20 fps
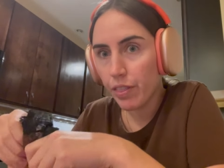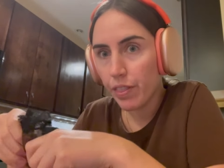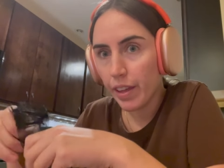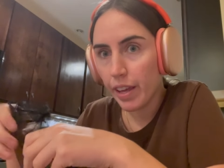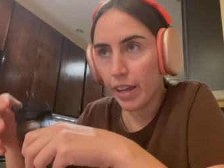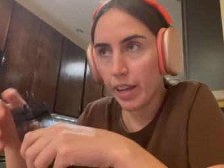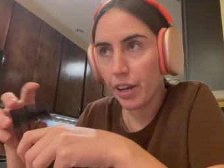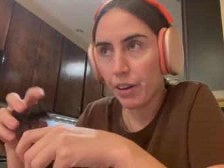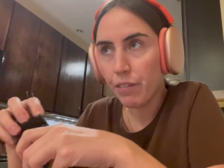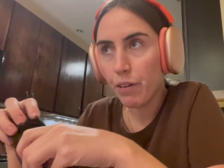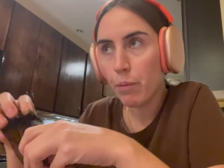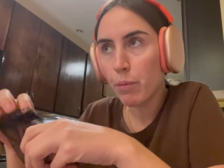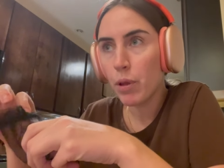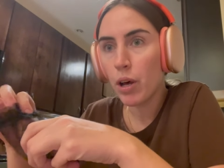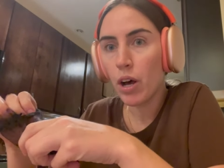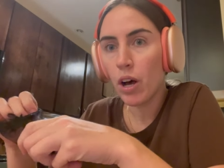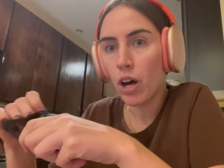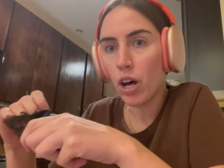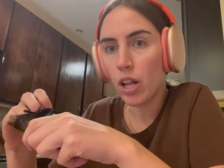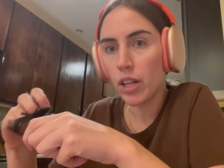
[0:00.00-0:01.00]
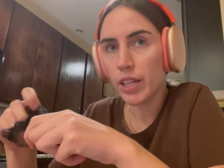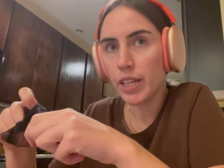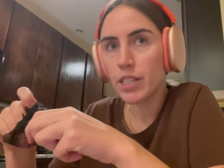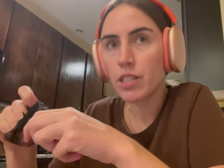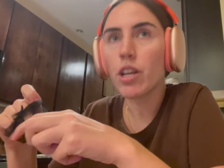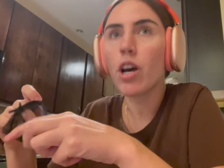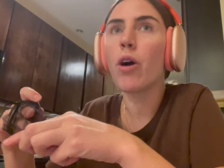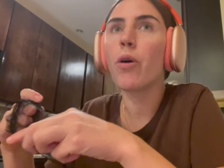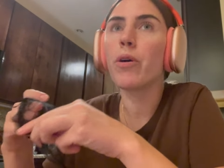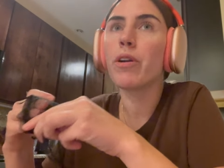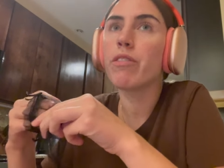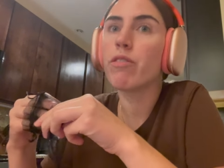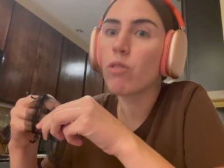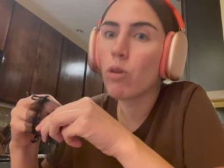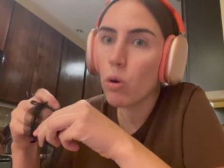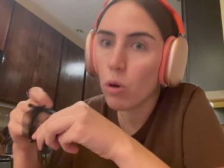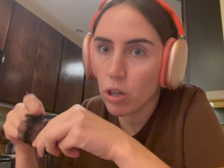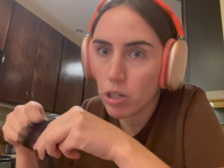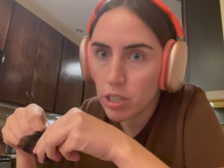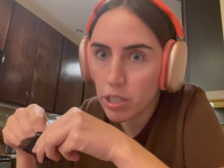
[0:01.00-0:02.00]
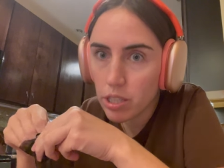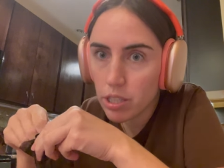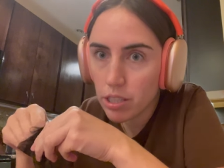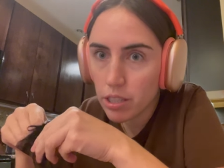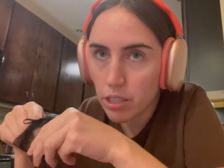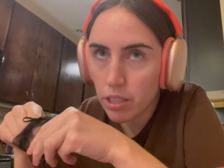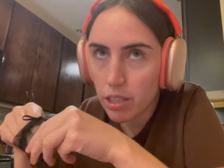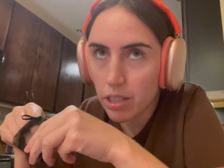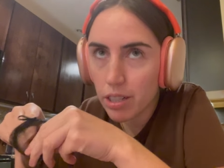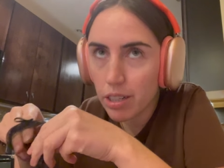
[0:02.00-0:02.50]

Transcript: thing from the haul is. Oh, and of course,